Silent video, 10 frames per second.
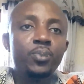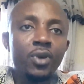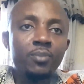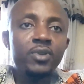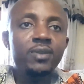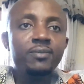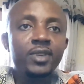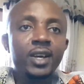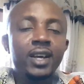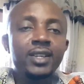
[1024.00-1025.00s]
problem.
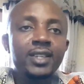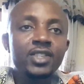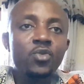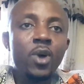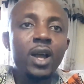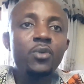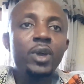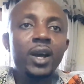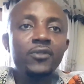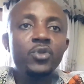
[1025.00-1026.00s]
And that's why
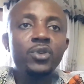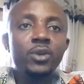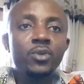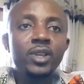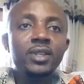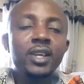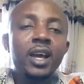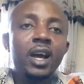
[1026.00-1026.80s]
we have to regulate